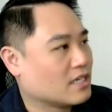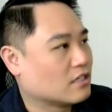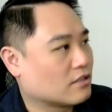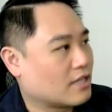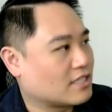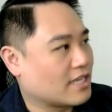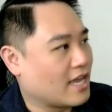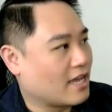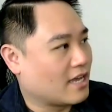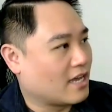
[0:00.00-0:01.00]
So that's
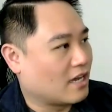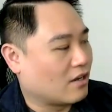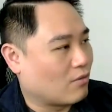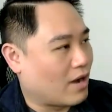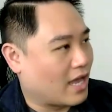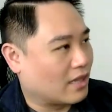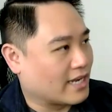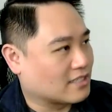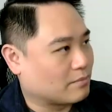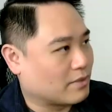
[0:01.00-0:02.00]
why I
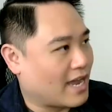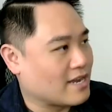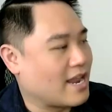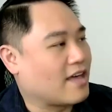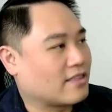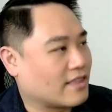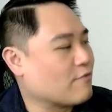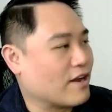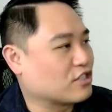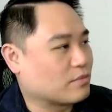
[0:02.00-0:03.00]
liked it. But I not in
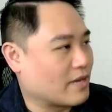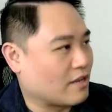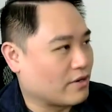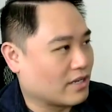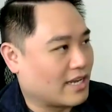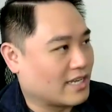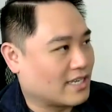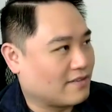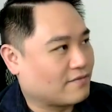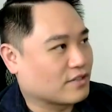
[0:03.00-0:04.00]
retrospect, I realized
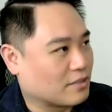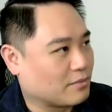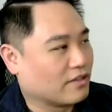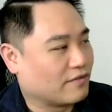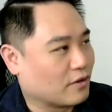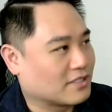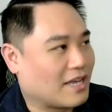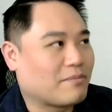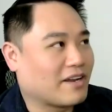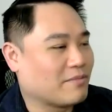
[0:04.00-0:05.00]
that for some of the folks,
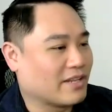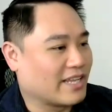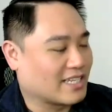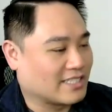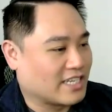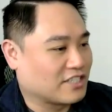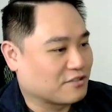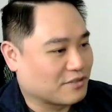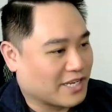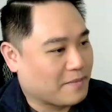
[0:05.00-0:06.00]
that might have been like a
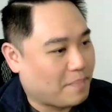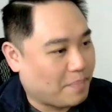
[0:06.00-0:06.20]
sensory